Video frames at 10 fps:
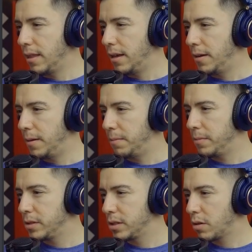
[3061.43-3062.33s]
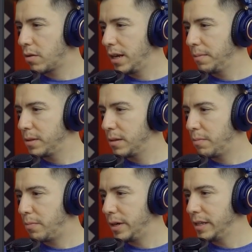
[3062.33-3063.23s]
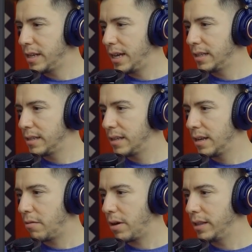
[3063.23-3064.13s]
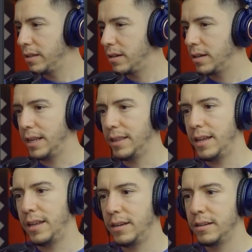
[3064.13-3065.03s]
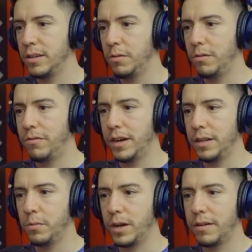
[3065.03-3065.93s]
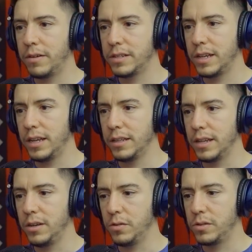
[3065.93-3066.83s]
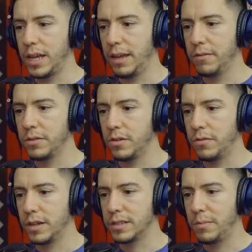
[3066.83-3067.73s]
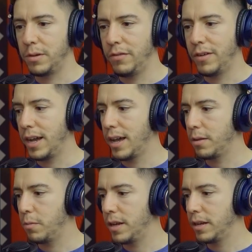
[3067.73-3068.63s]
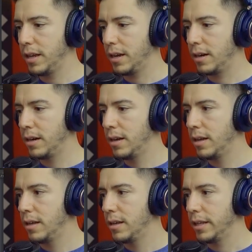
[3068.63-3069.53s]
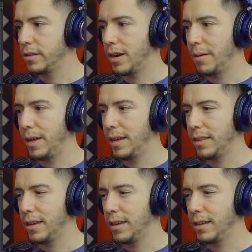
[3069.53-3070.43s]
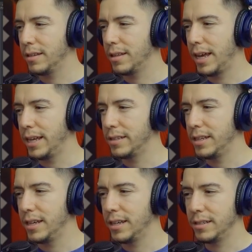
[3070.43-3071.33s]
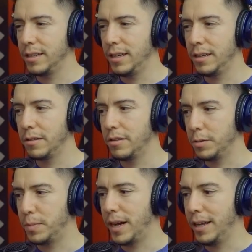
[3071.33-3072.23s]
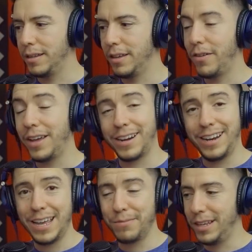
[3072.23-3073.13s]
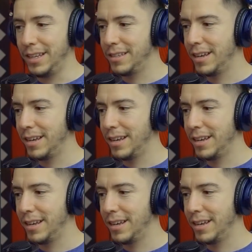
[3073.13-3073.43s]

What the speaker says: the scripts, presets, render, and then you will find whatever setting that you save. So for example, if I add one here, it's gonna make the asd.py. If I rename